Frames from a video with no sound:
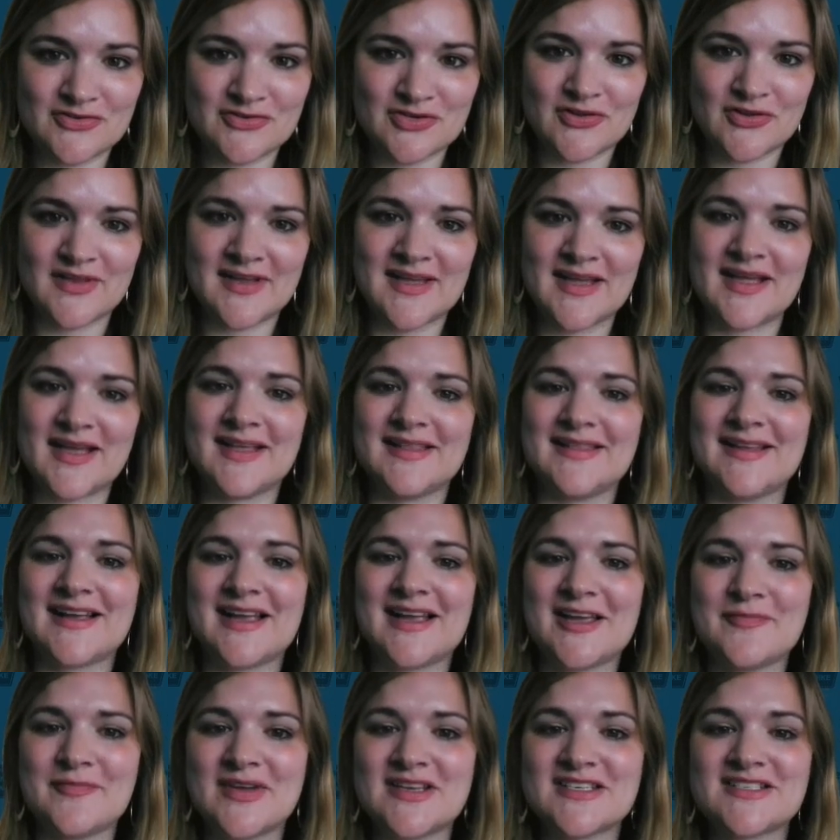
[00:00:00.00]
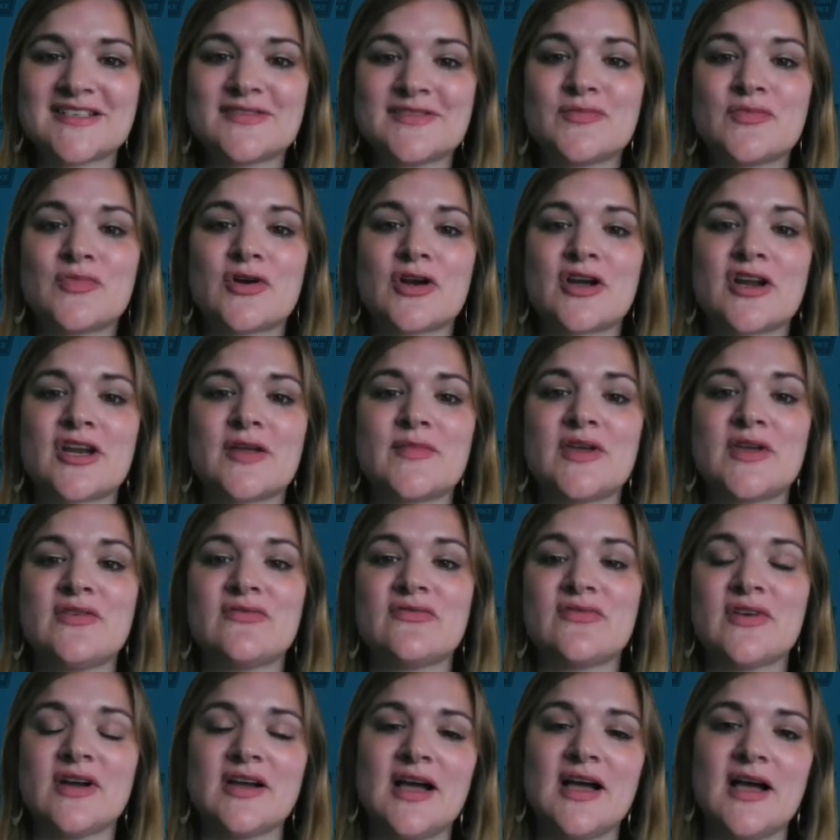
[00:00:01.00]
tolling, like I mentioned, we're going to be
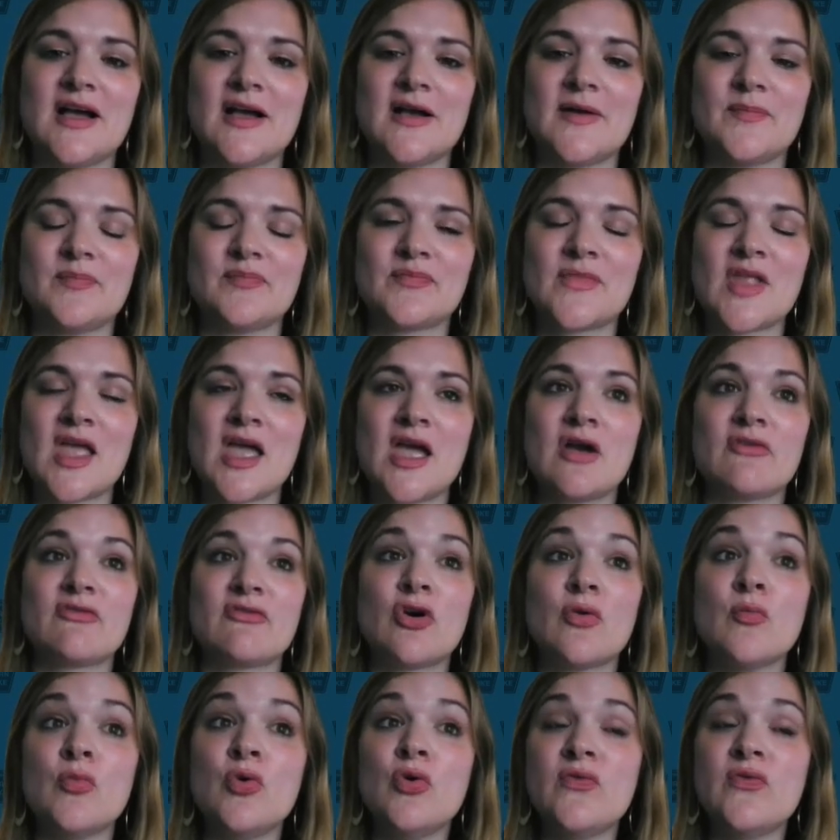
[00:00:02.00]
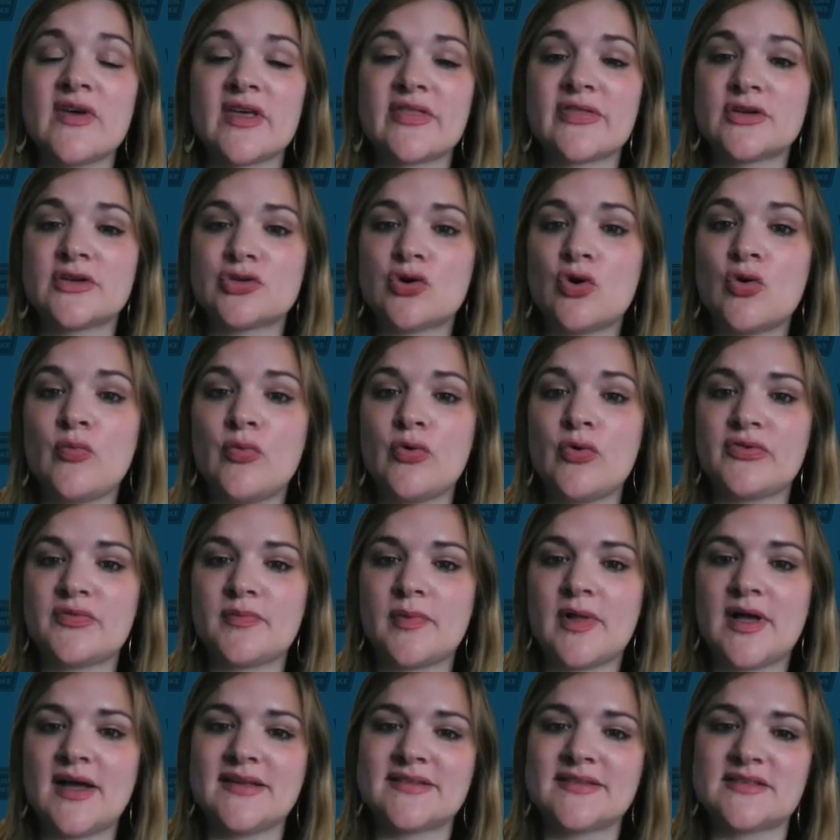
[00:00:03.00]
removing the toll booth
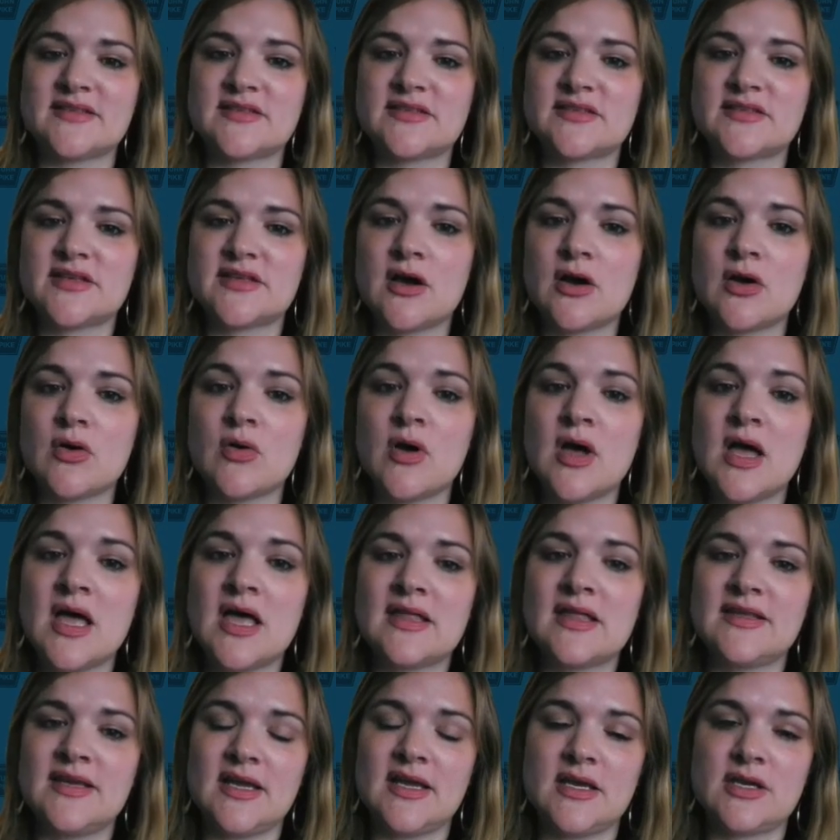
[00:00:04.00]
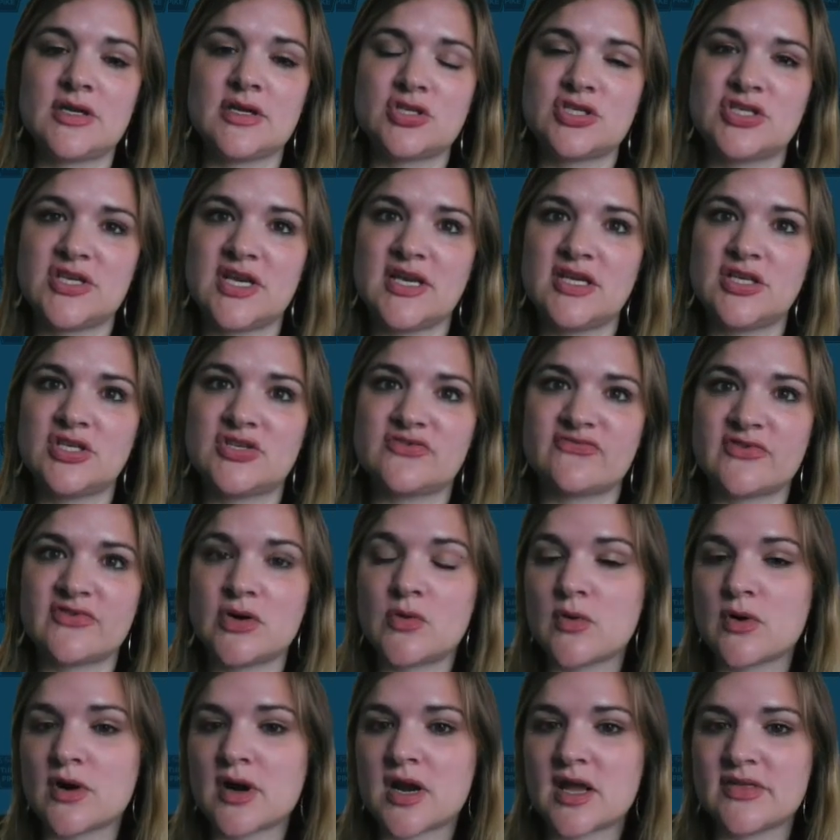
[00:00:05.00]
plazas. So the interchange
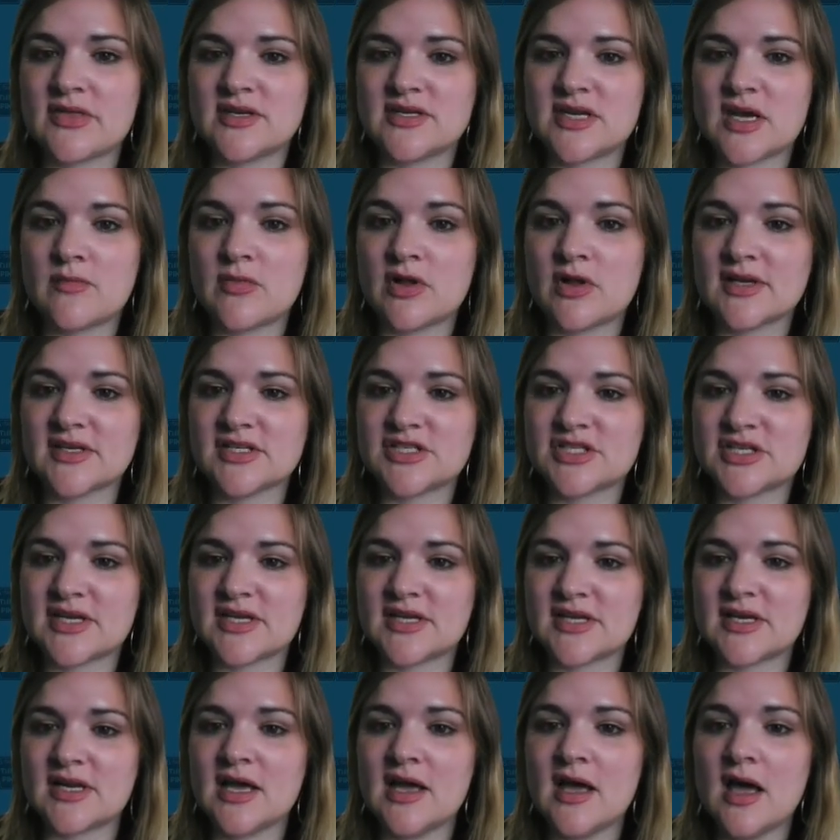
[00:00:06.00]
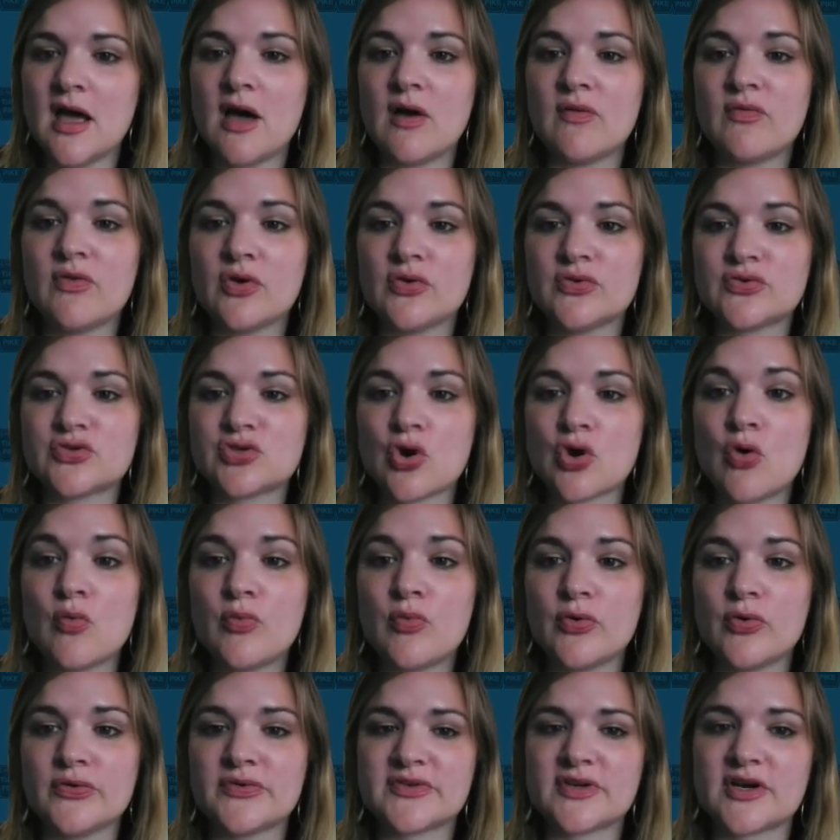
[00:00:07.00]
rework and the demolition of those toll
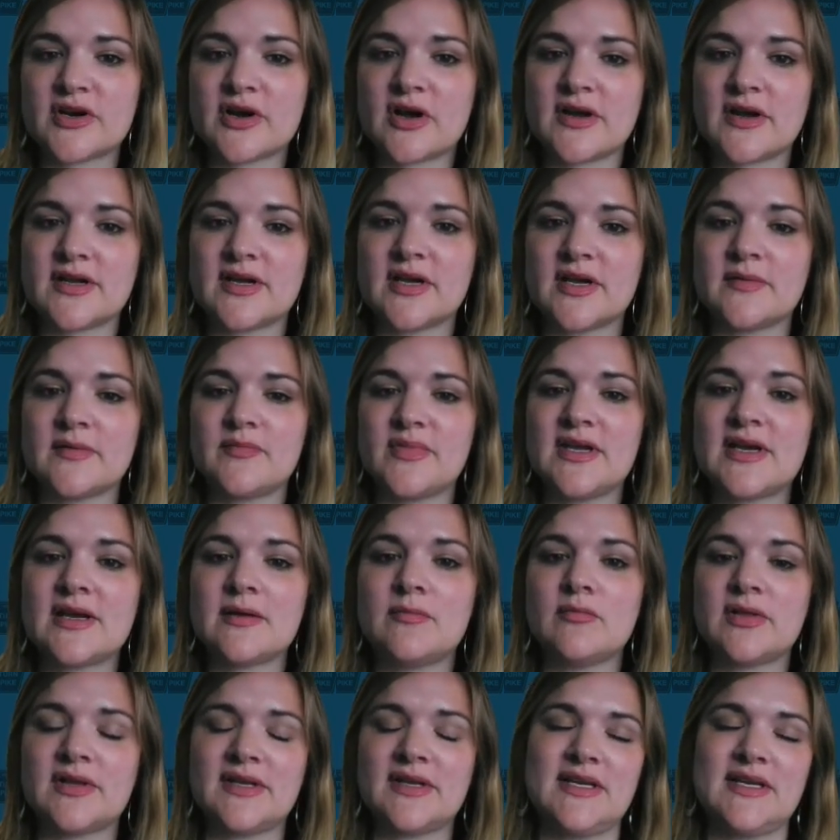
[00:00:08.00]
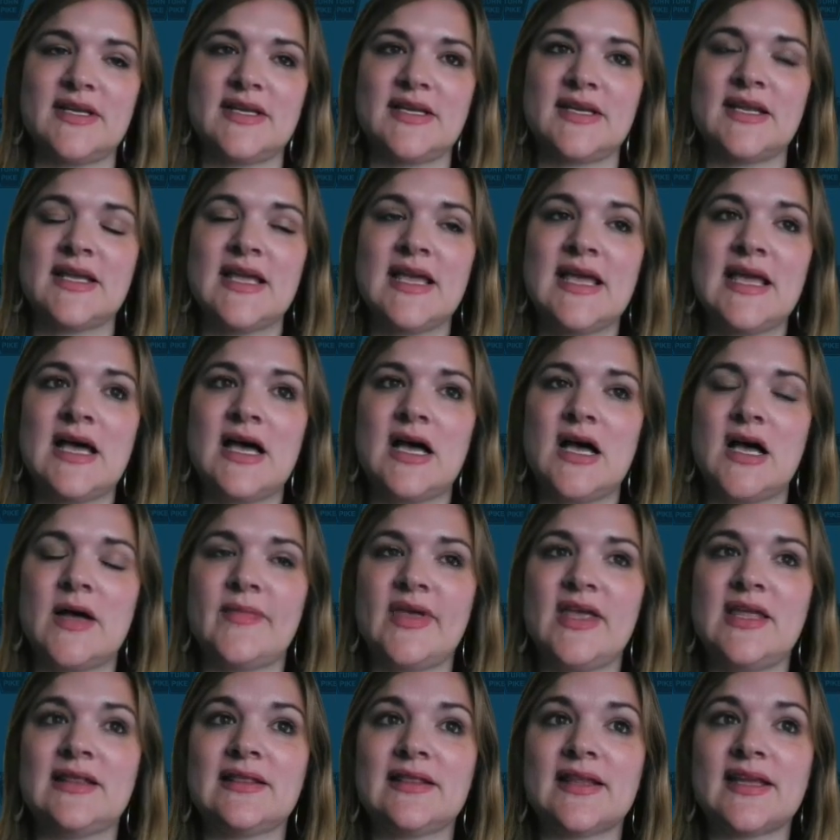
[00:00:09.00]
booths are going to be completed
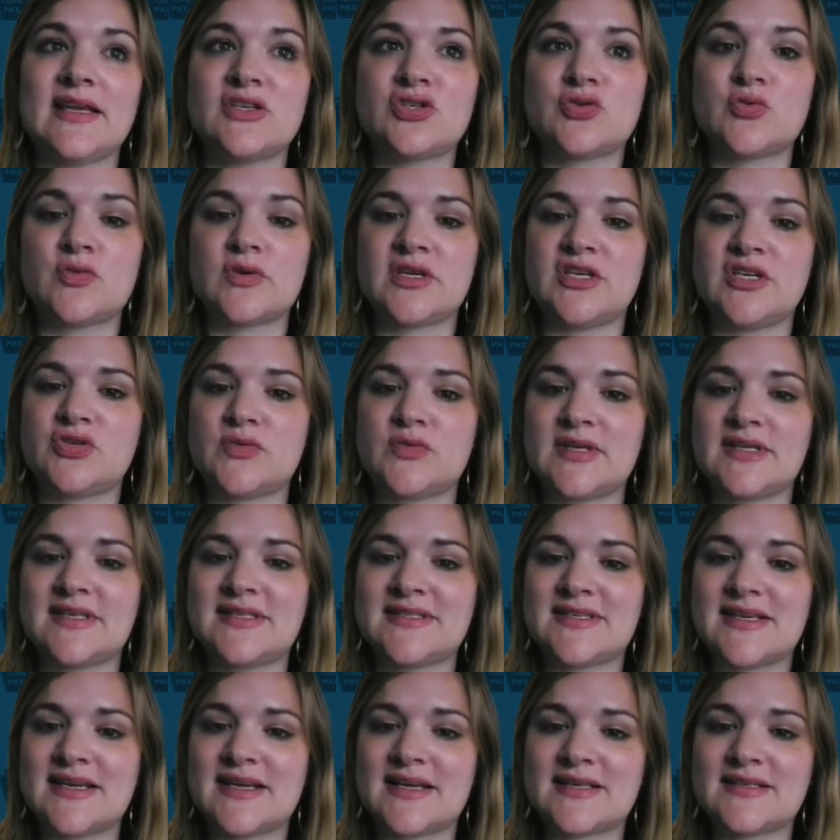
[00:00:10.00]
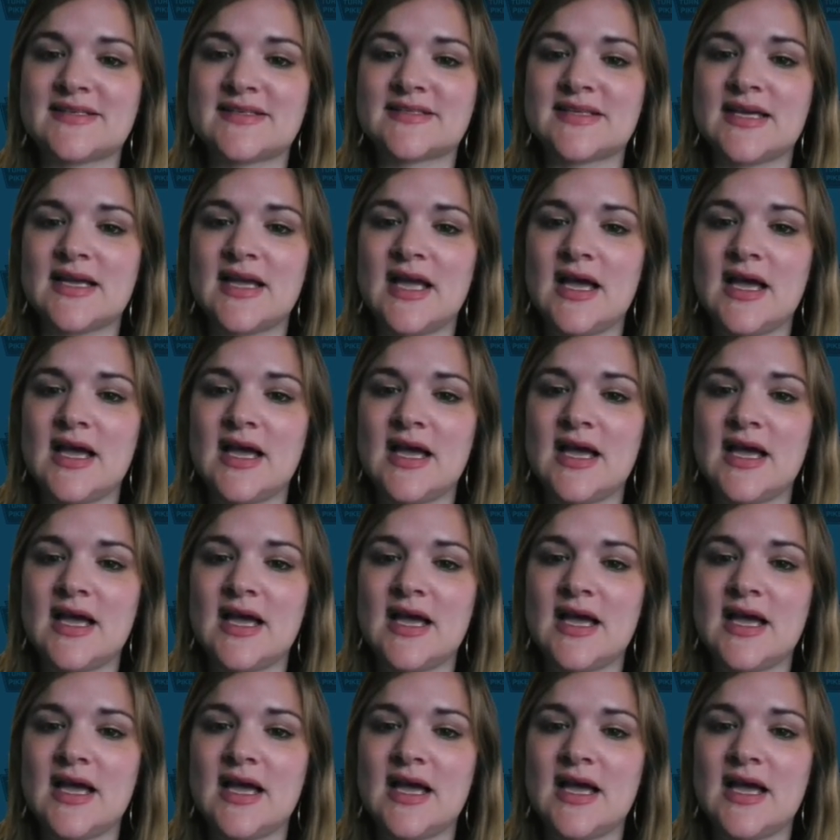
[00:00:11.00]
in late 2026